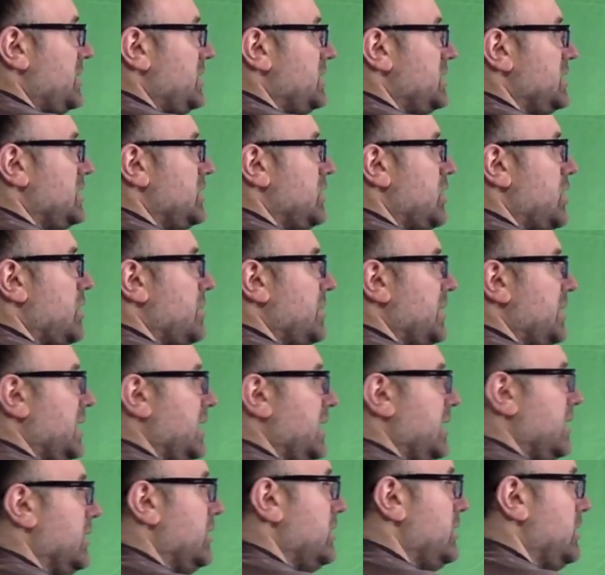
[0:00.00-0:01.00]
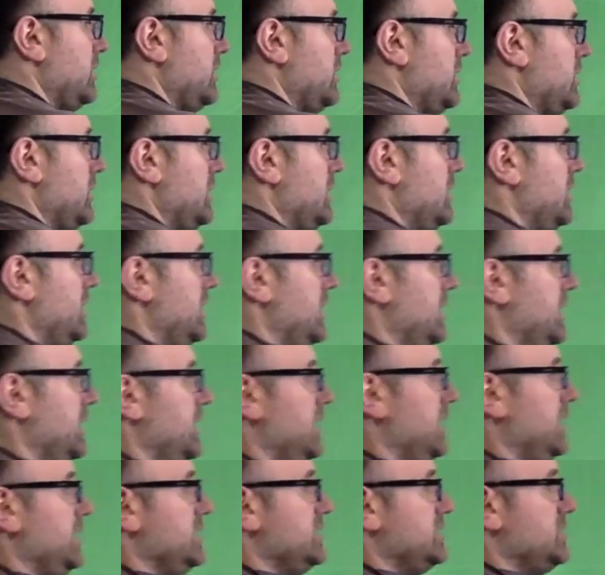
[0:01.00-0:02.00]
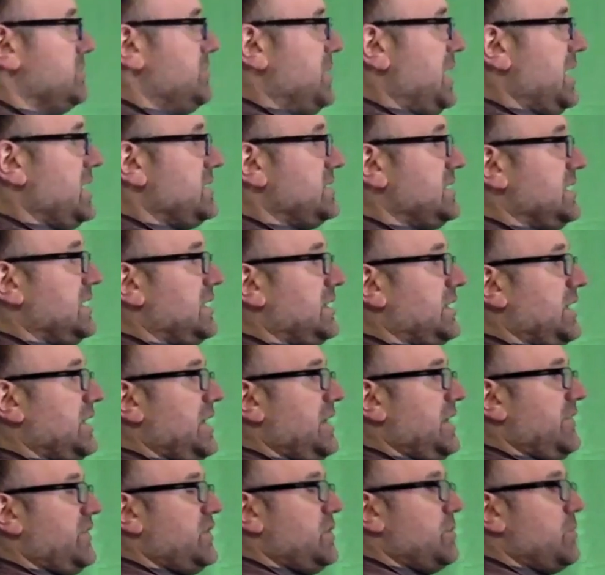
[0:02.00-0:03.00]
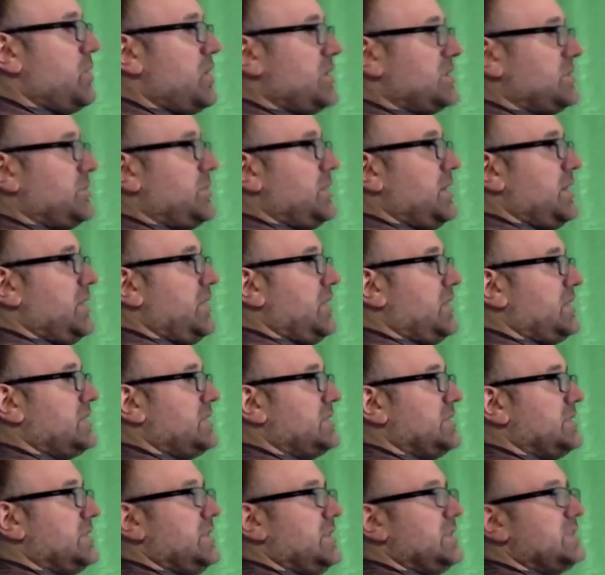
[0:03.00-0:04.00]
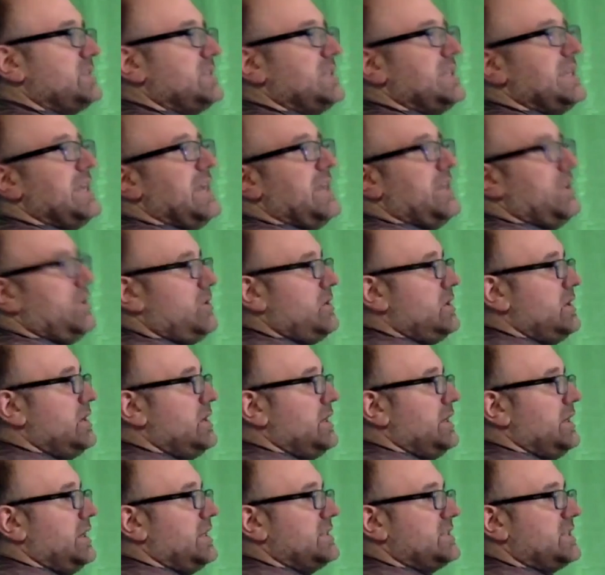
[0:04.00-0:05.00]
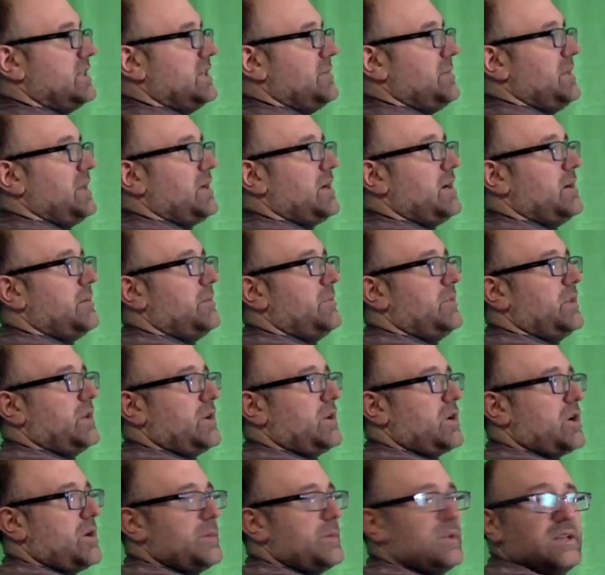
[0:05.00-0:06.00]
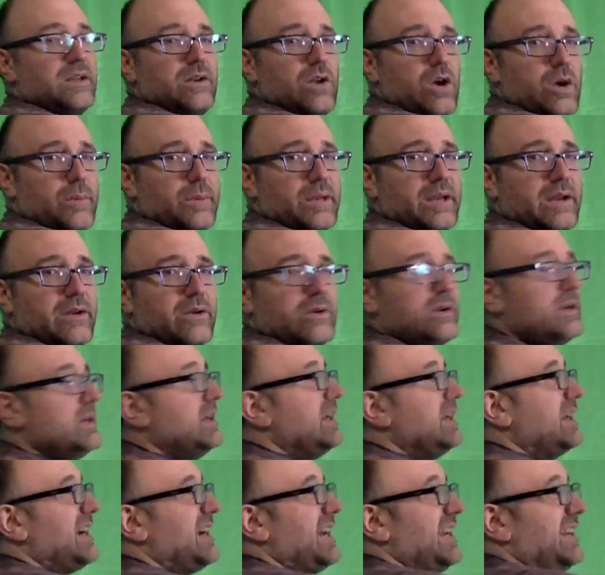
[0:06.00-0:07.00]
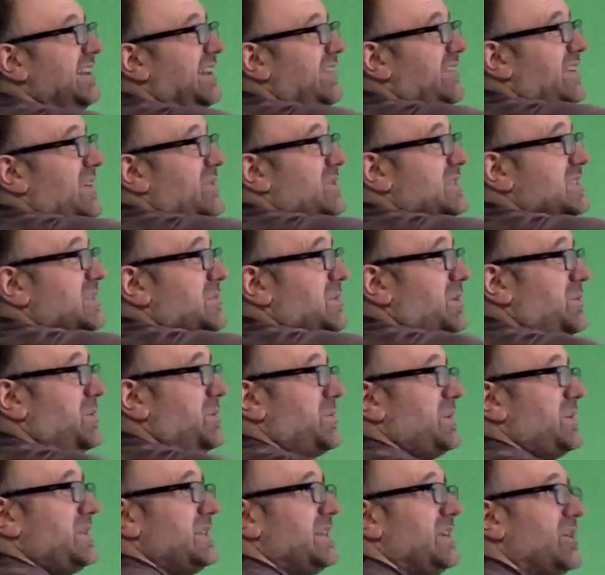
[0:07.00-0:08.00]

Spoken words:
denominator is basically, if you multiply this and this together, is going to become the common denominator. Kind of like very similar to what we did